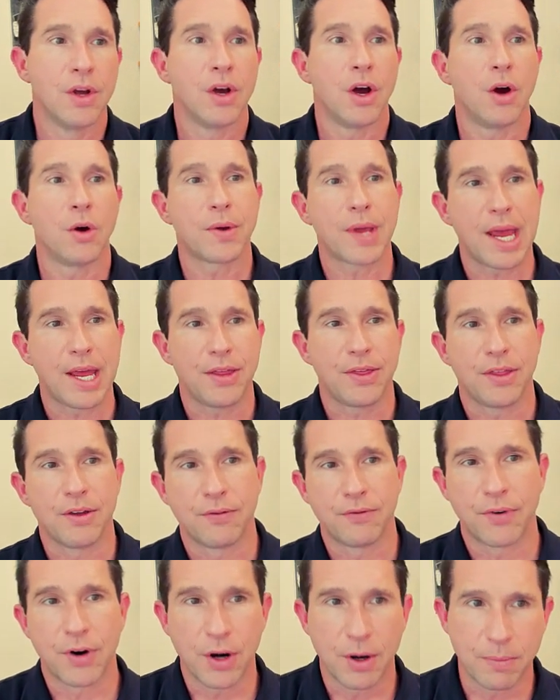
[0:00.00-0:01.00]
Okay, the
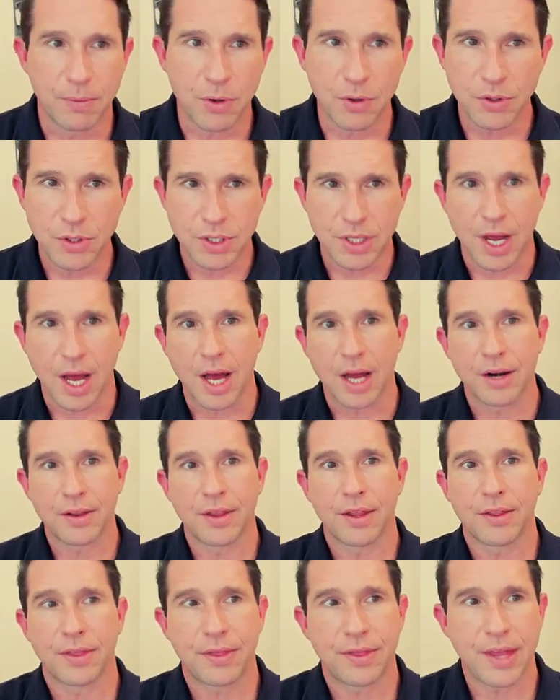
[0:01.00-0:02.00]
verb gustar,
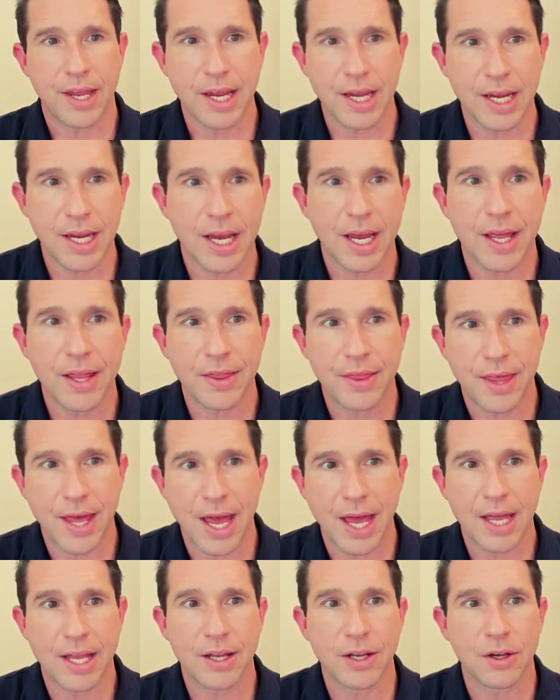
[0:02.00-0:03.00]
the thing
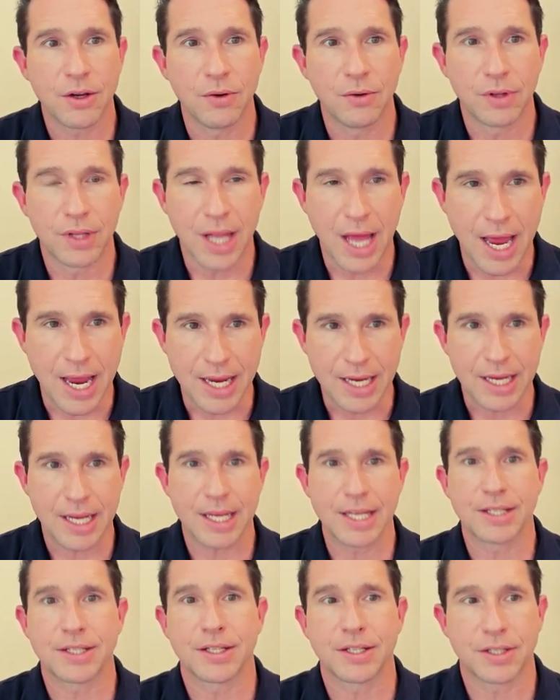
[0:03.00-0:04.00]
that you like,
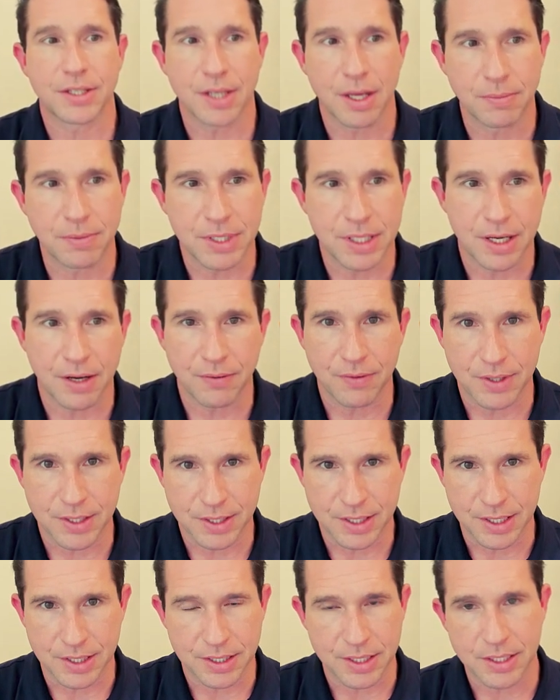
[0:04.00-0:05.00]
is the subject of the
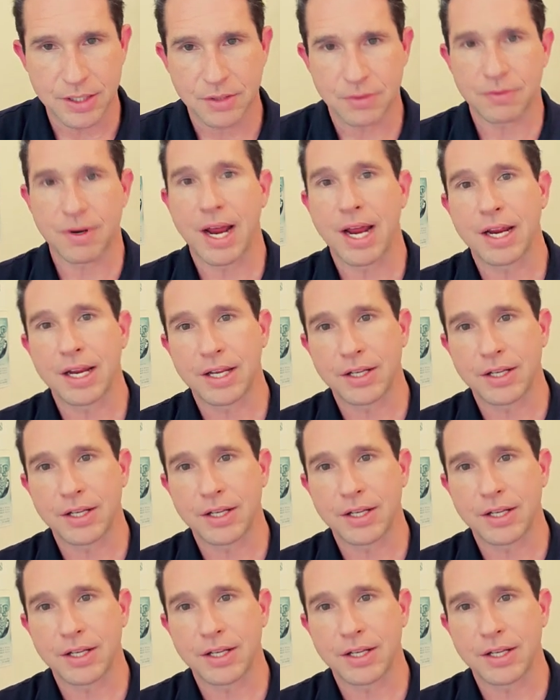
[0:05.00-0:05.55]
sentence, right?